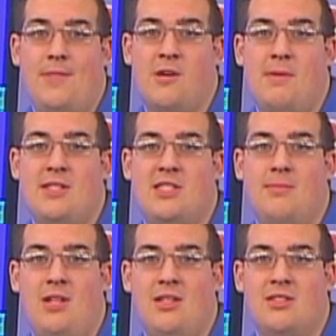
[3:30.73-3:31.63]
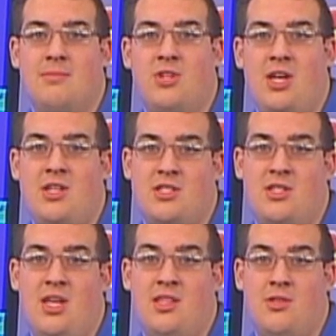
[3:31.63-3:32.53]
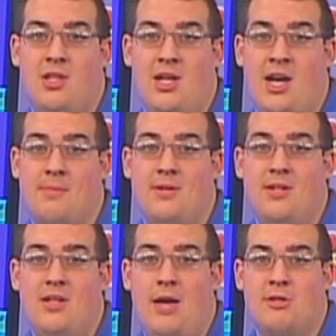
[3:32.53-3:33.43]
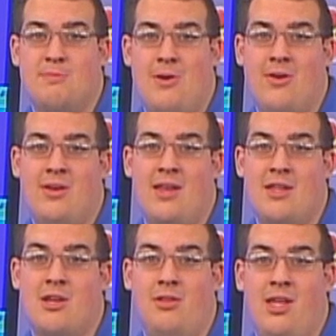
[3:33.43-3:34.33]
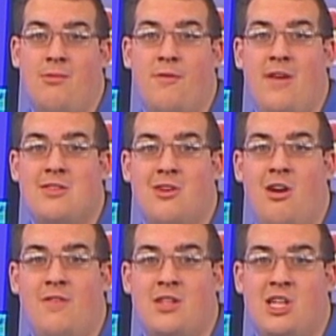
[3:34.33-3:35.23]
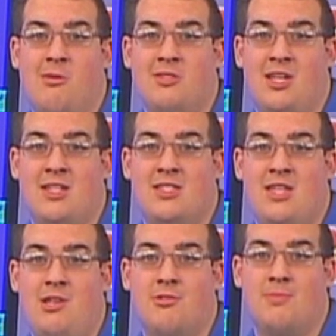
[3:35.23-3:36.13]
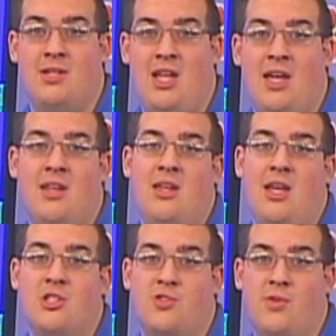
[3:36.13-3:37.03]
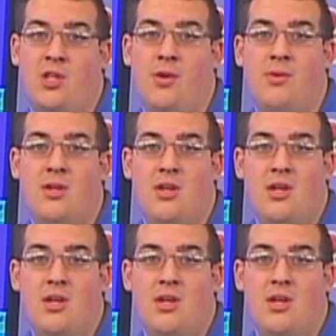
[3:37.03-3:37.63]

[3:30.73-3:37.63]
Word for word: There have been some some changes into the lineup. Ellis Martin and Nick O'Lean will face off in doubles against seniors Malant and Cirillo,